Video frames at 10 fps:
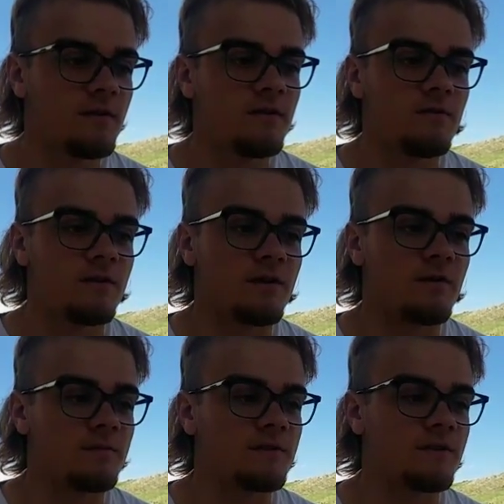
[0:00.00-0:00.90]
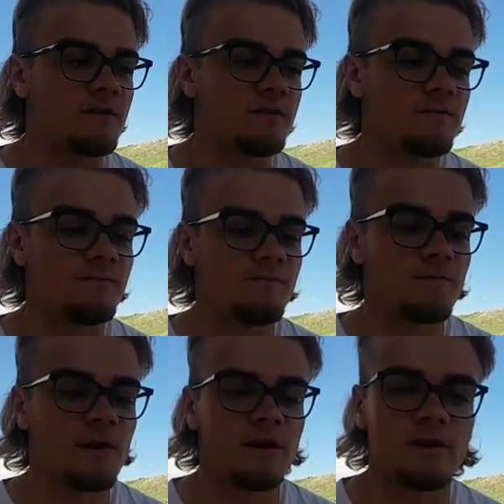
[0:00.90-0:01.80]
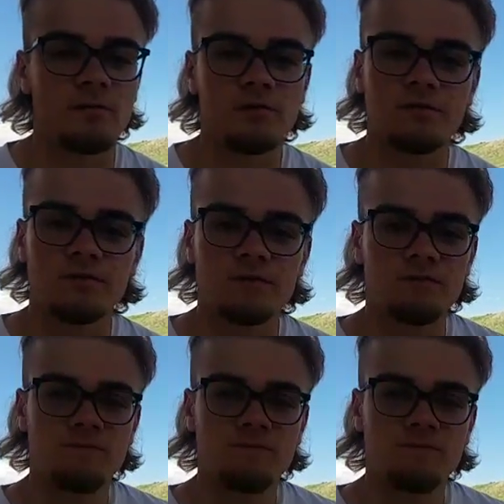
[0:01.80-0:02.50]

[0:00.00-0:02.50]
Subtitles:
when it comes to hot air balloons.